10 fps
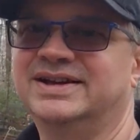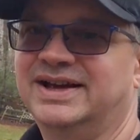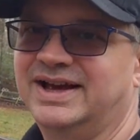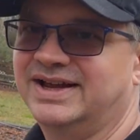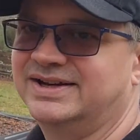
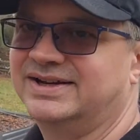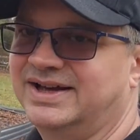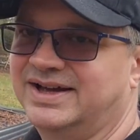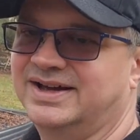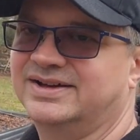and
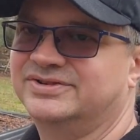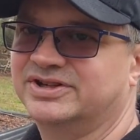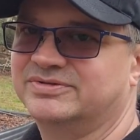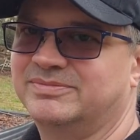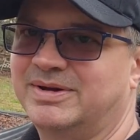
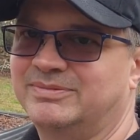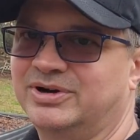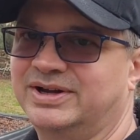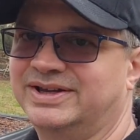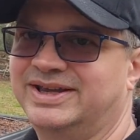just remember,